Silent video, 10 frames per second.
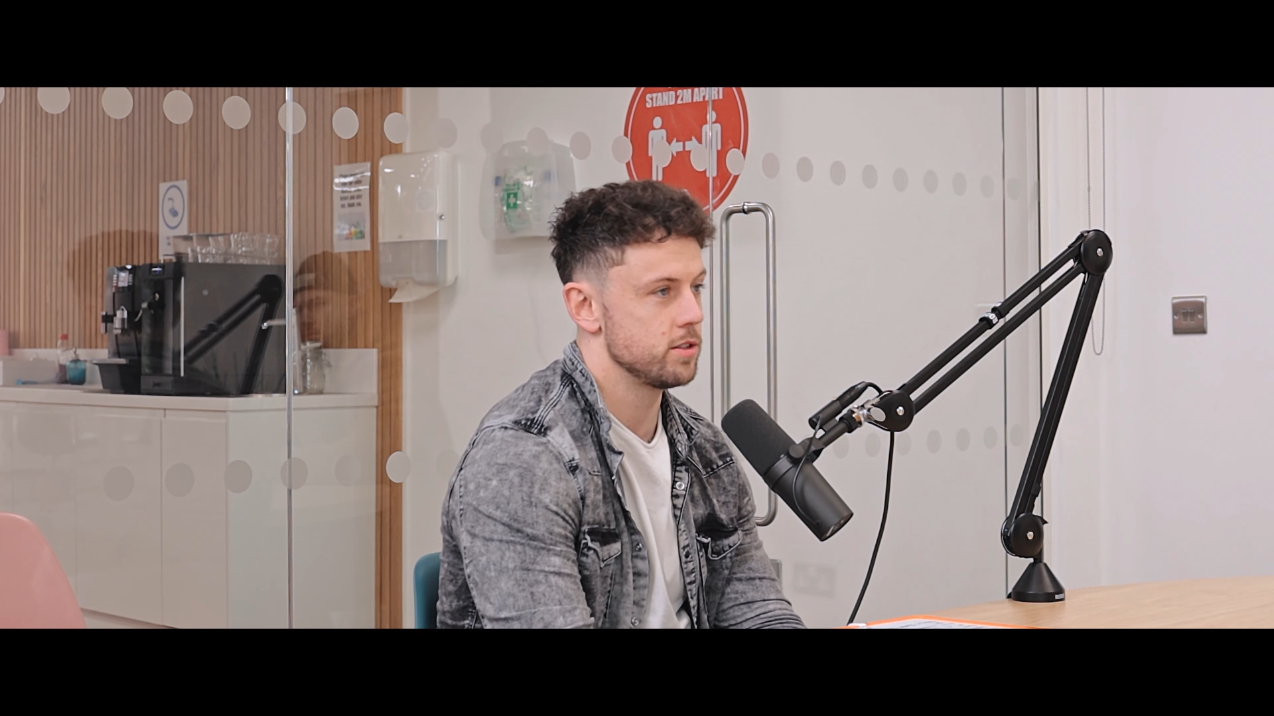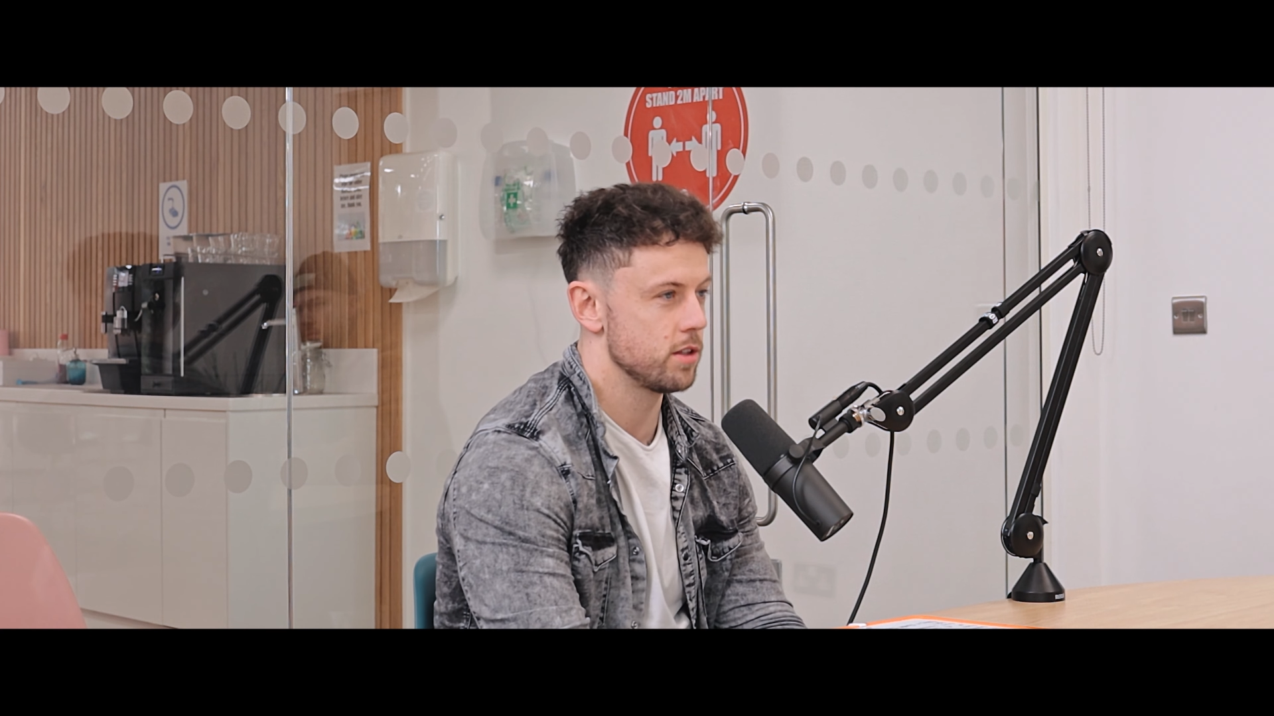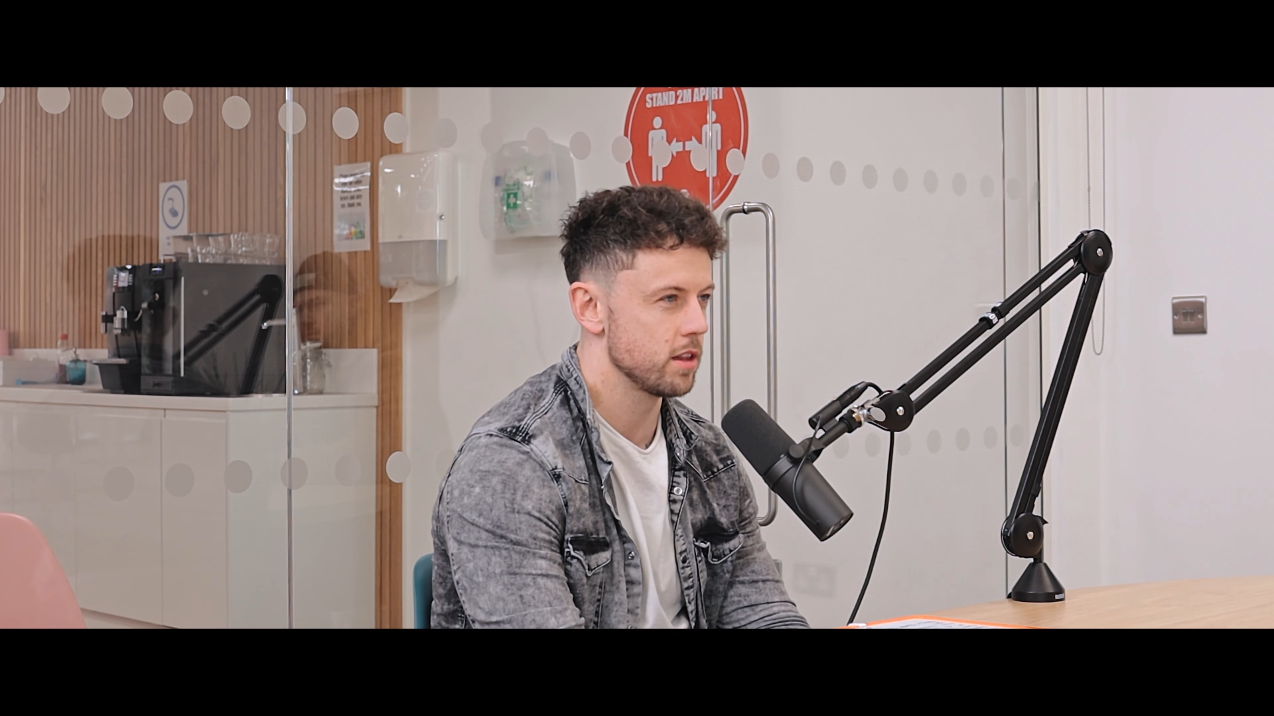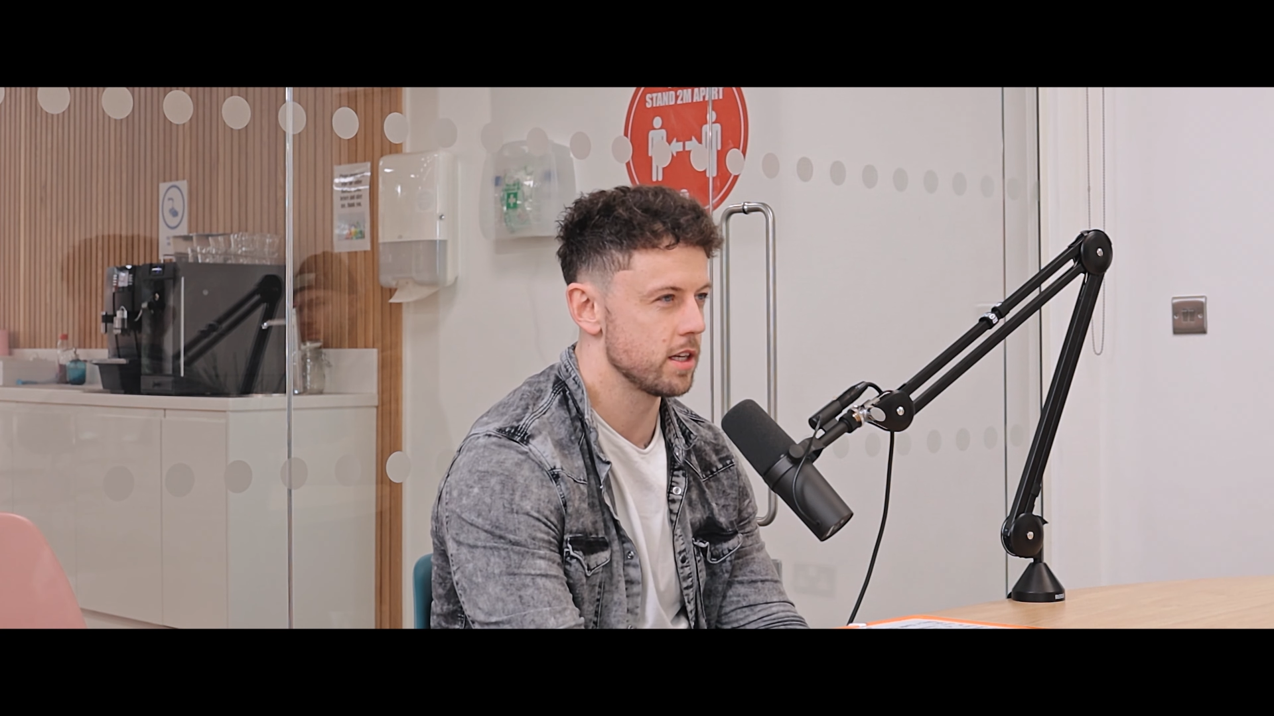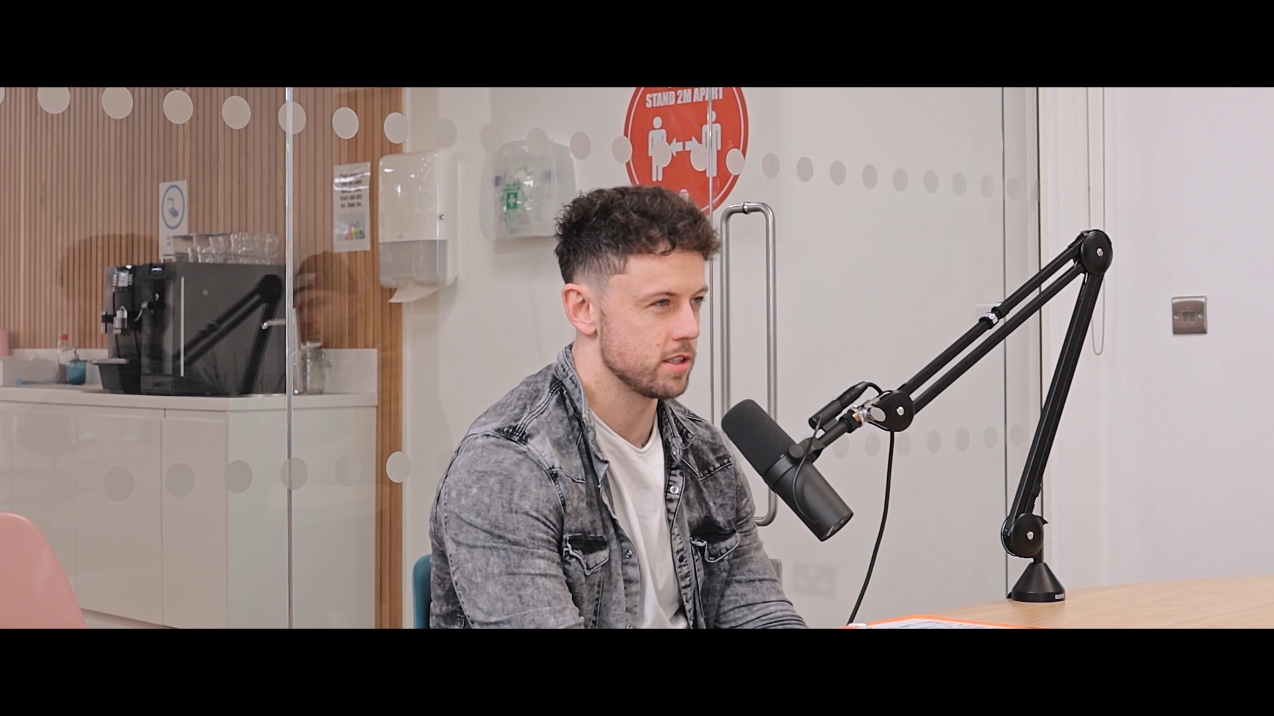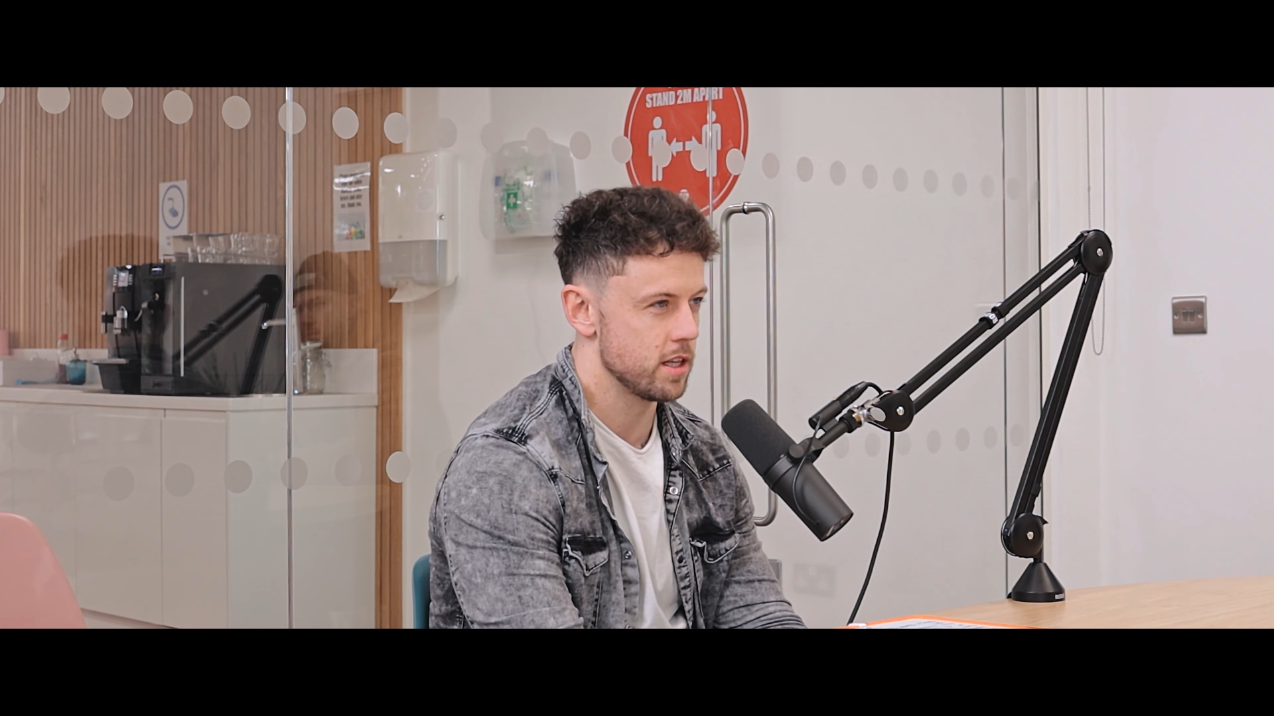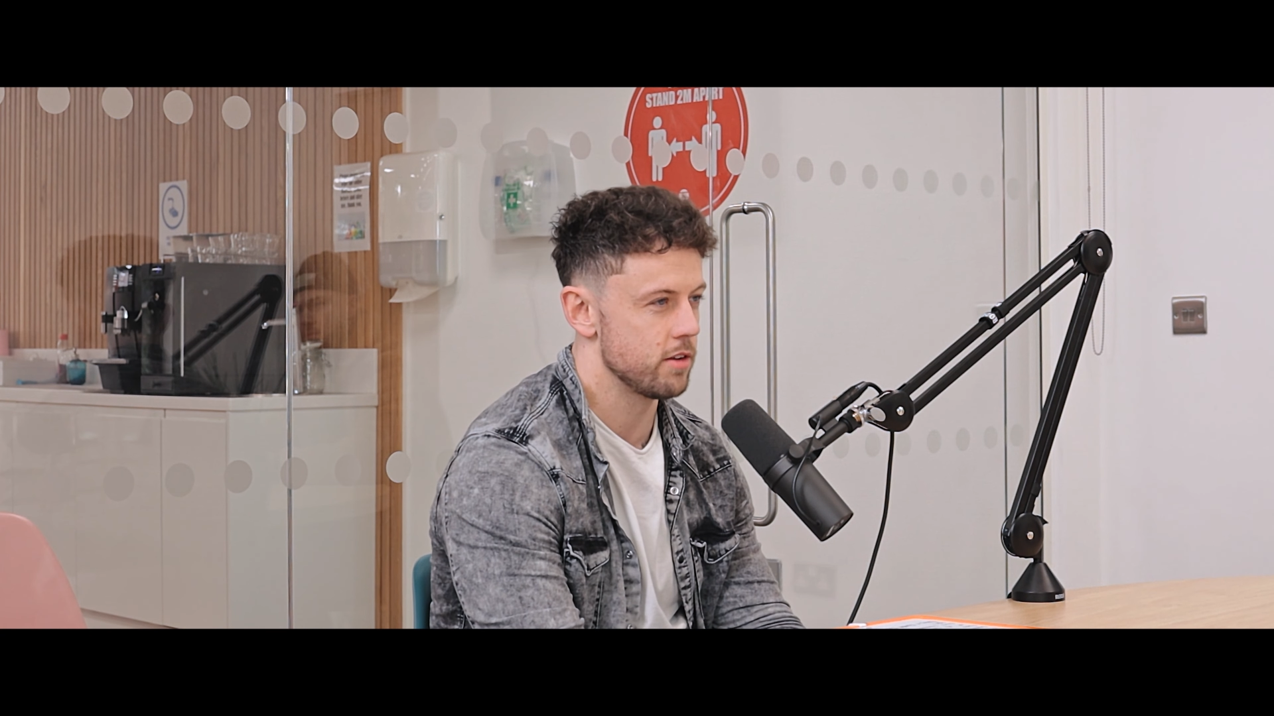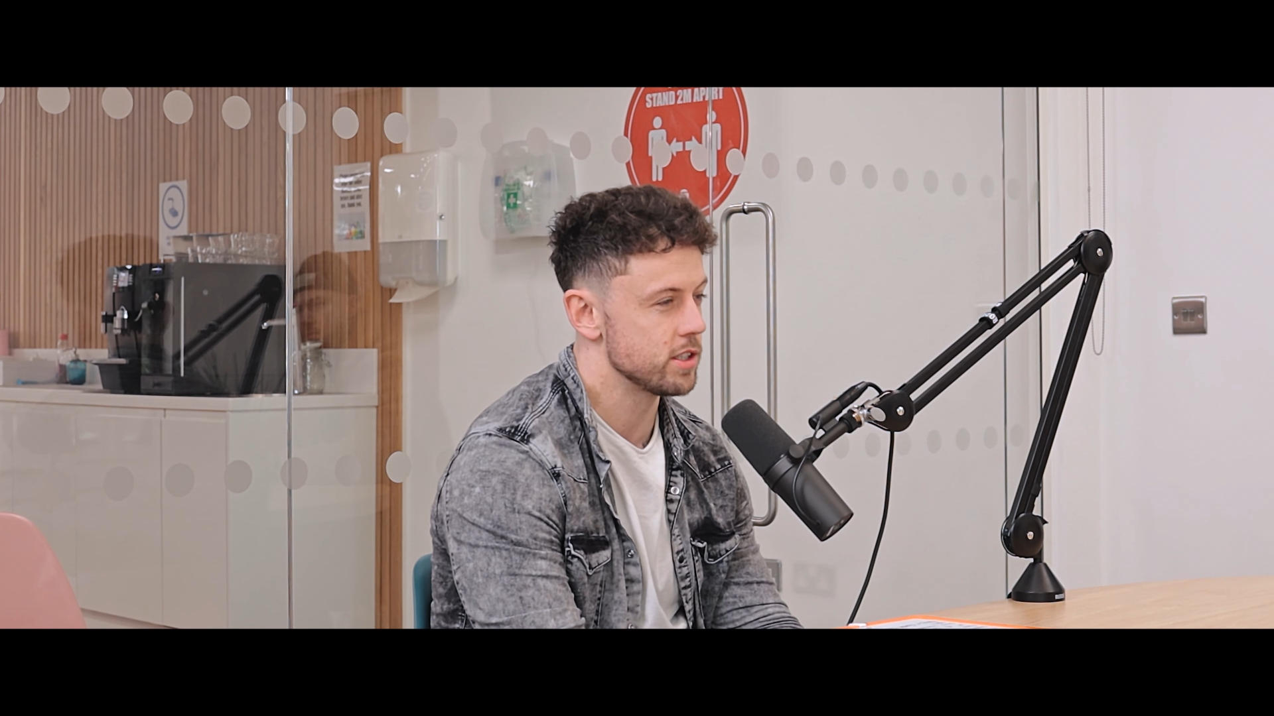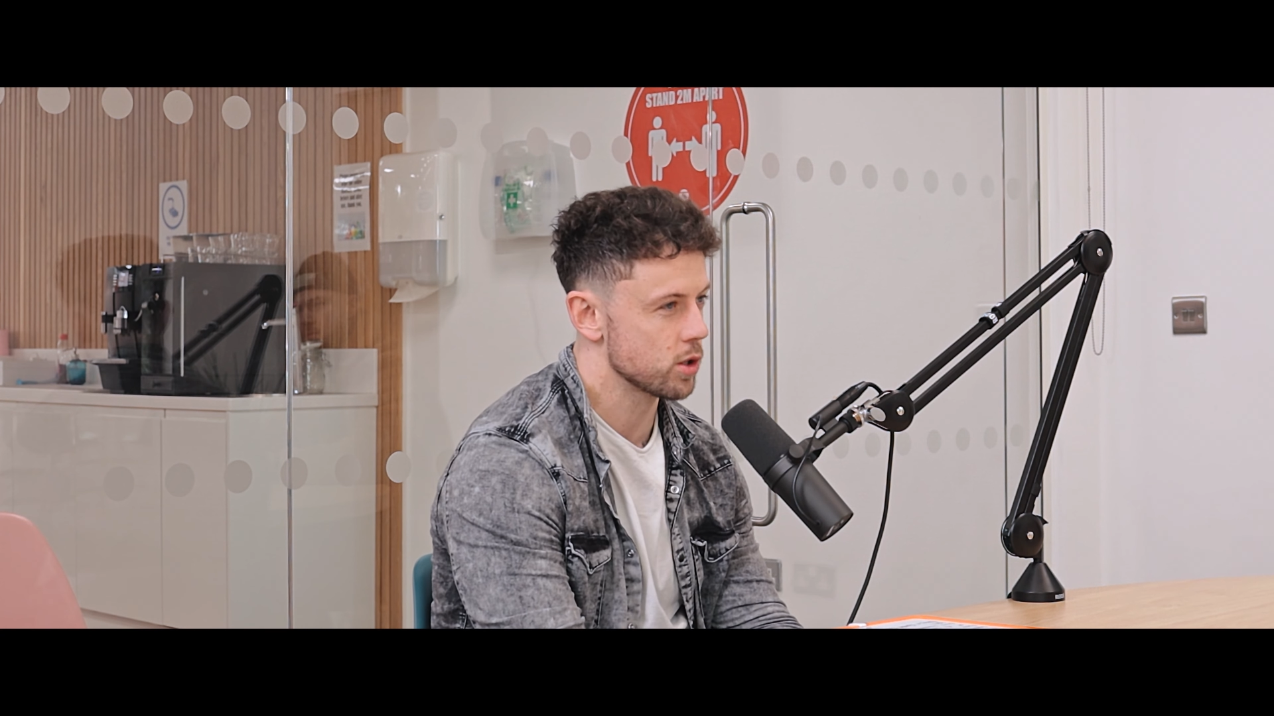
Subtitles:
Do you think there is